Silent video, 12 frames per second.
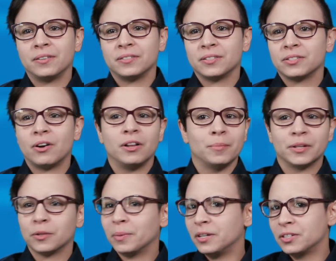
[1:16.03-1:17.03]
is it's all
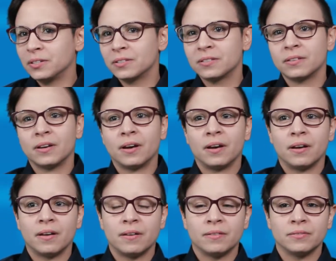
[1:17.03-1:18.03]
about the patients.
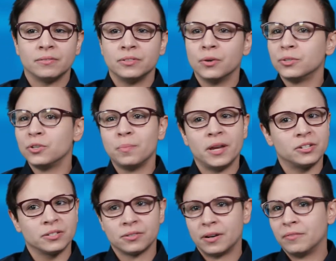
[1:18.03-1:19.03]
No two
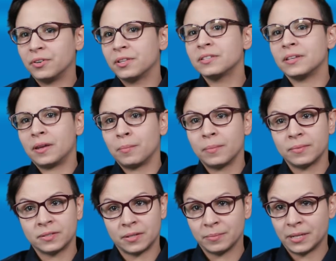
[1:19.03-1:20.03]
patients are ever the same.
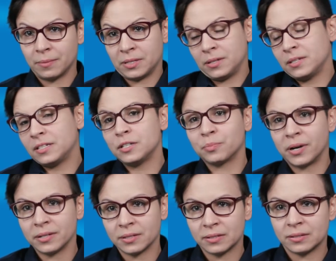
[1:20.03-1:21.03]
Sometimes the disease
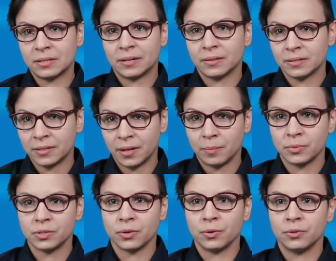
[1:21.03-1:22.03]
process is not the same,
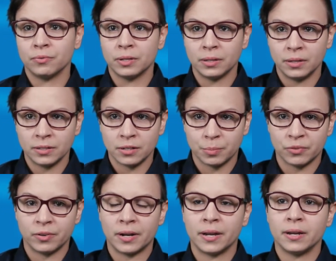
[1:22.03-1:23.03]
so you really need to
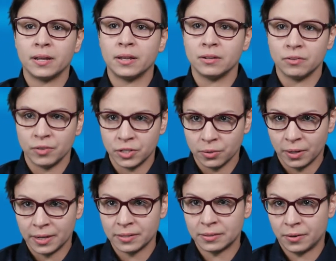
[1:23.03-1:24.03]
provide
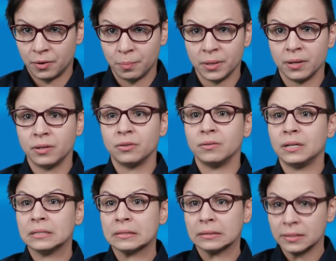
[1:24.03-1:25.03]
individualized therapy. You
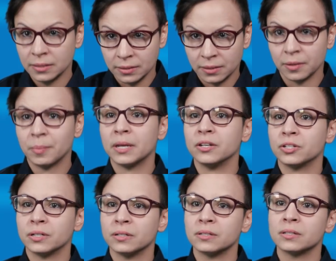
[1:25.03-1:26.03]
need to listen to the
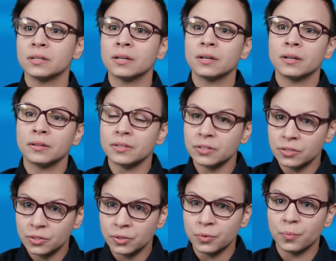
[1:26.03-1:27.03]
patients, listen
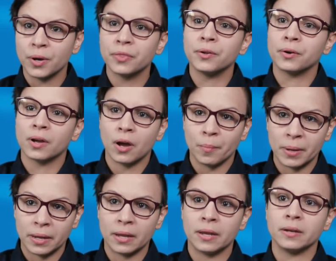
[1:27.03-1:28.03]
to what they're
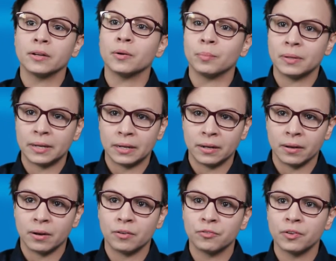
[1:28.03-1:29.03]
coming in complaining
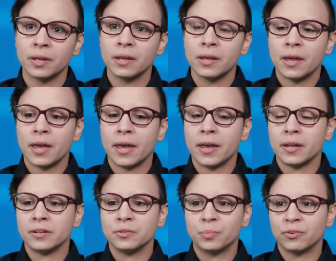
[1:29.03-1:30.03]
of,
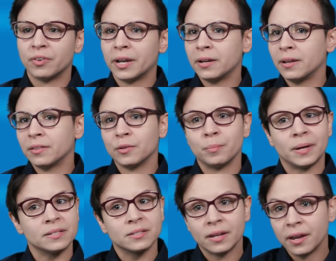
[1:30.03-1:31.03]
and providing the
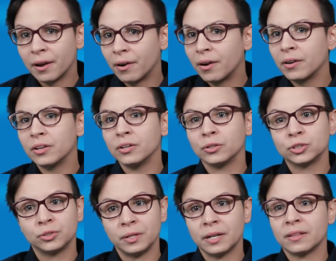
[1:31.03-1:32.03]
best care,
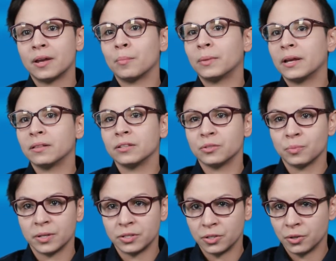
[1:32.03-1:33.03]
treating them like this
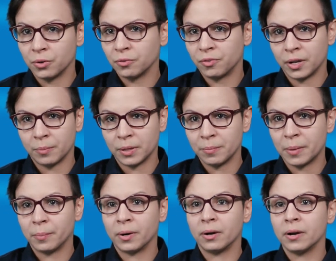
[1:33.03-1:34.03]
was your own family
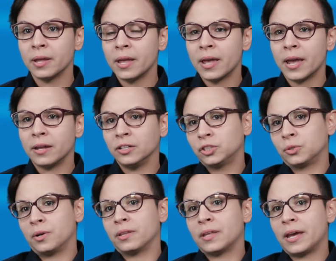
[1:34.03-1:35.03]
member, and
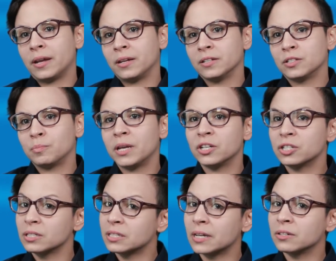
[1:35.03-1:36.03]
ensuring that it's
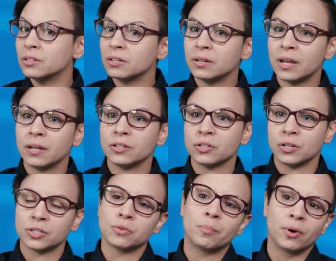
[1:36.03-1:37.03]
patient-centered and it's
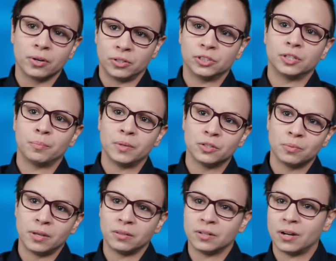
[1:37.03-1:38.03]
also a partnership
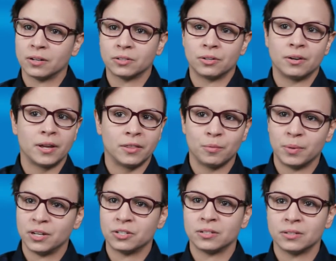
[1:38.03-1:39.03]
between the doctor and the
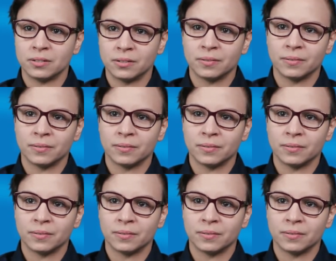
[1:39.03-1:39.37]
patient.